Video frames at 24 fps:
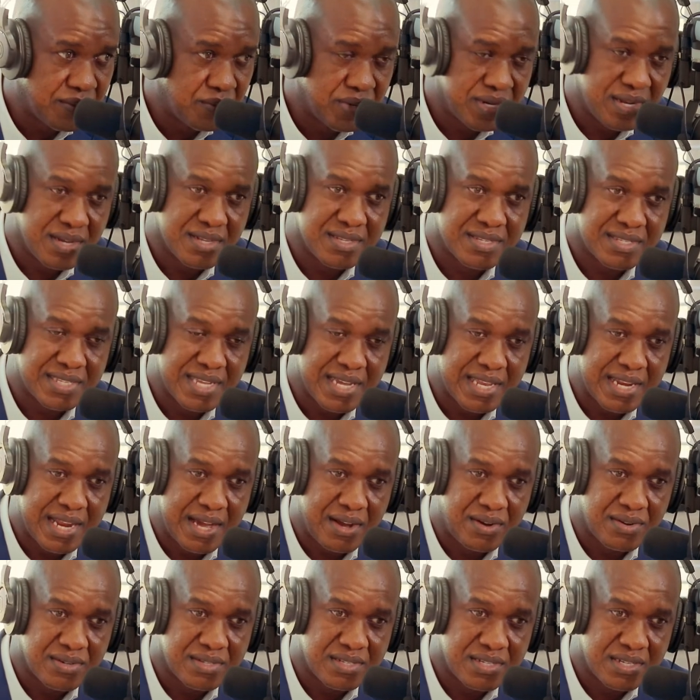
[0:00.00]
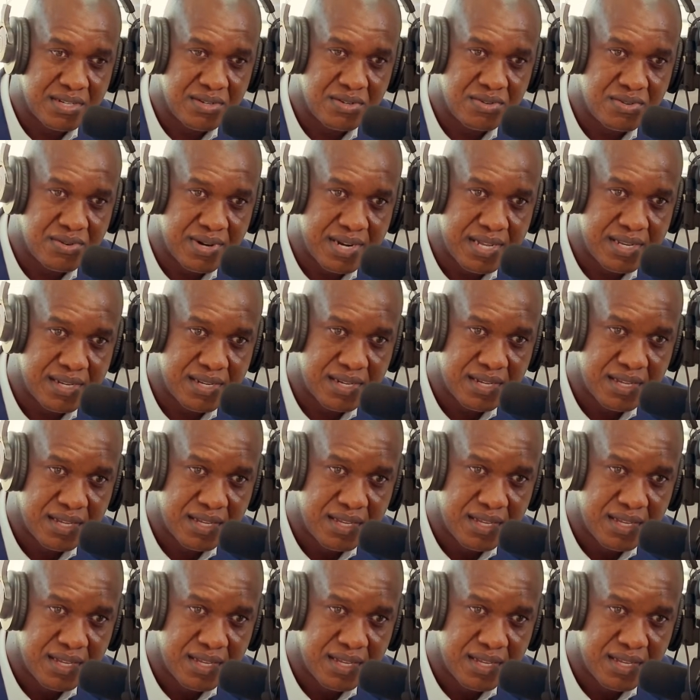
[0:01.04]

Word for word: We don't send our children